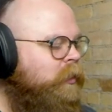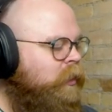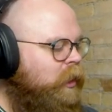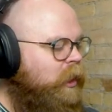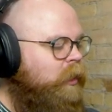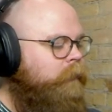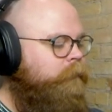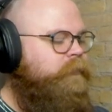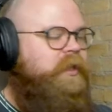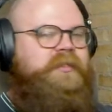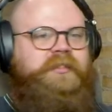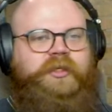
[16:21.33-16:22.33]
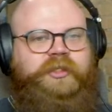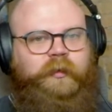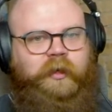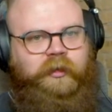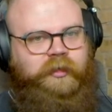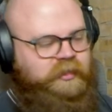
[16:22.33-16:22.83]
Uh, but it's also
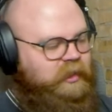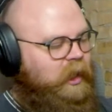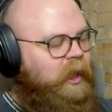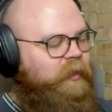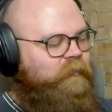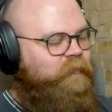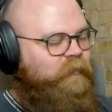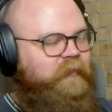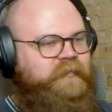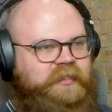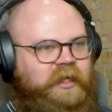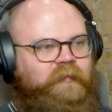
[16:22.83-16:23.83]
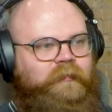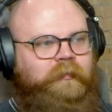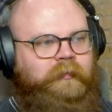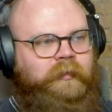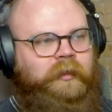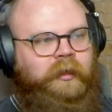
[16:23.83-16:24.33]
one of those like I've I've said
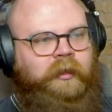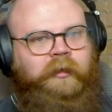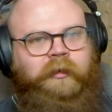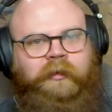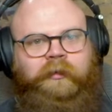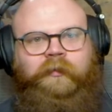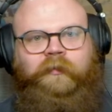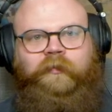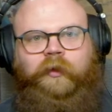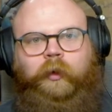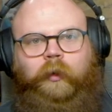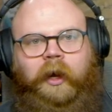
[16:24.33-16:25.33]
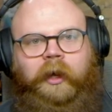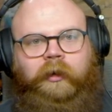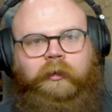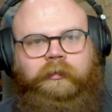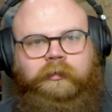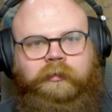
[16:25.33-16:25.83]
for a
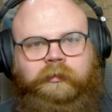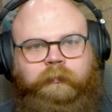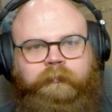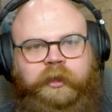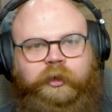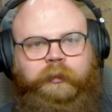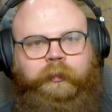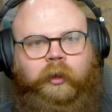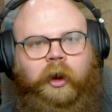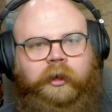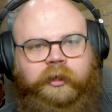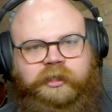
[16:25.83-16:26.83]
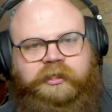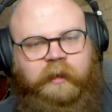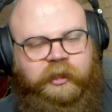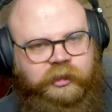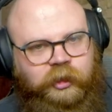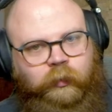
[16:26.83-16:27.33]
while, beard product
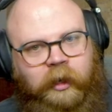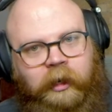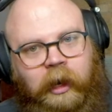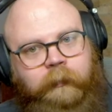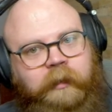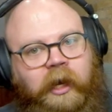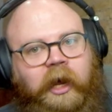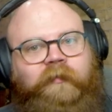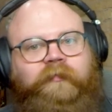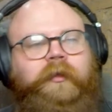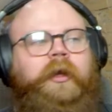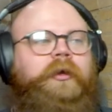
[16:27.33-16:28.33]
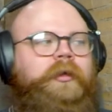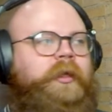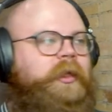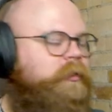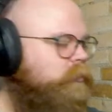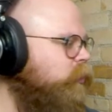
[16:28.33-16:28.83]
sponsor when. I mean, I've
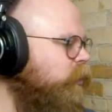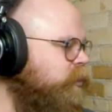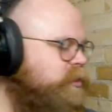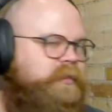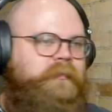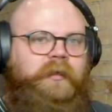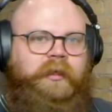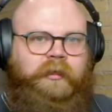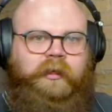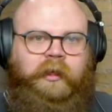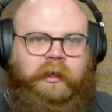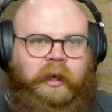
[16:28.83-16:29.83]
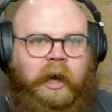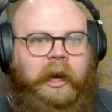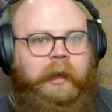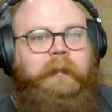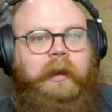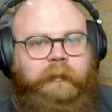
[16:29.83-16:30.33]
literally looked. I
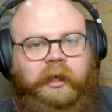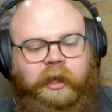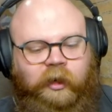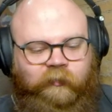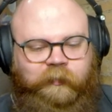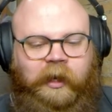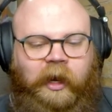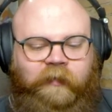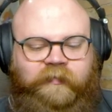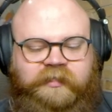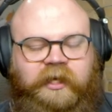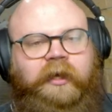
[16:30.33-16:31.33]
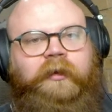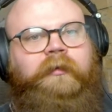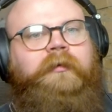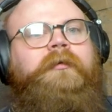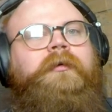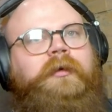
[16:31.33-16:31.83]
am not big enough, but I've said
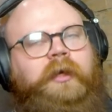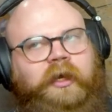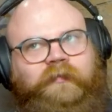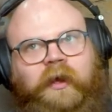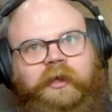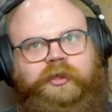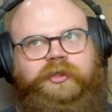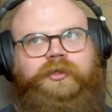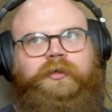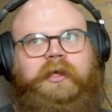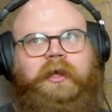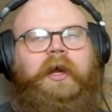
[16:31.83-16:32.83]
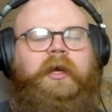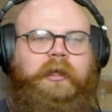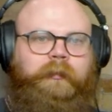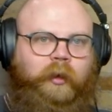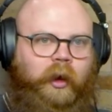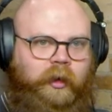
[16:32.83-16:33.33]
if I could do like any
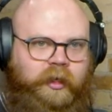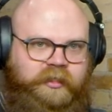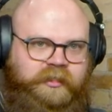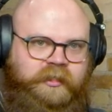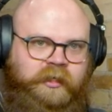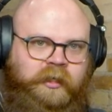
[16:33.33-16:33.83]
products,